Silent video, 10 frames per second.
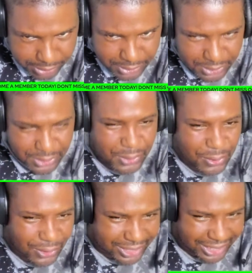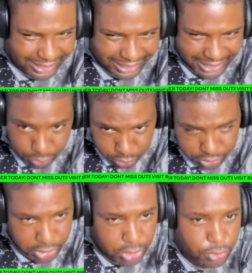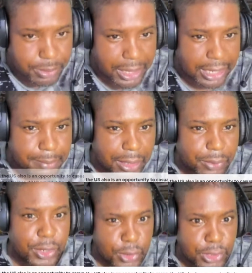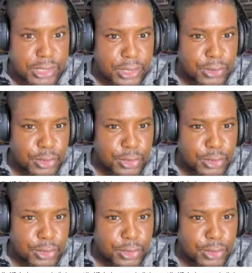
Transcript: Go on, Kenny. It's good to see you in the room, Kenny, by the way. Good to see you in the room.